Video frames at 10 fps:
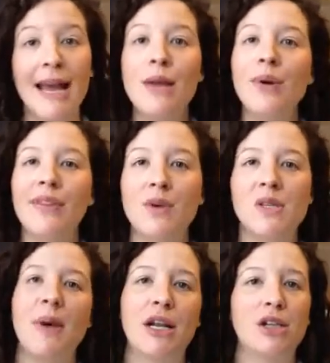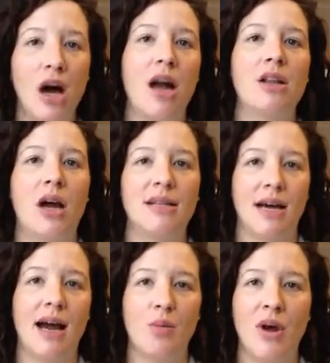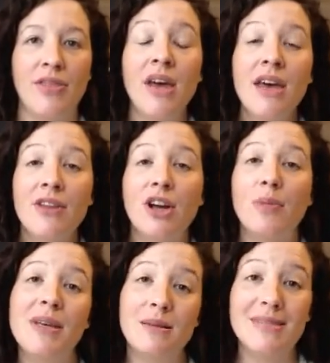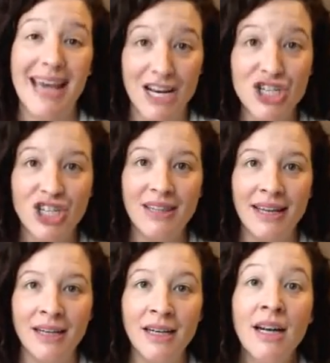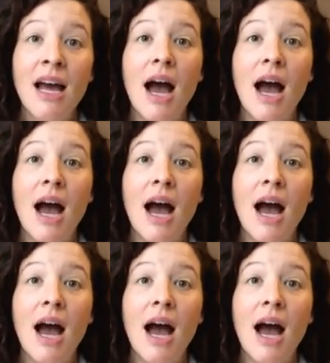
Anyone that you spend a lot, a lot of time with, there could be some tension there.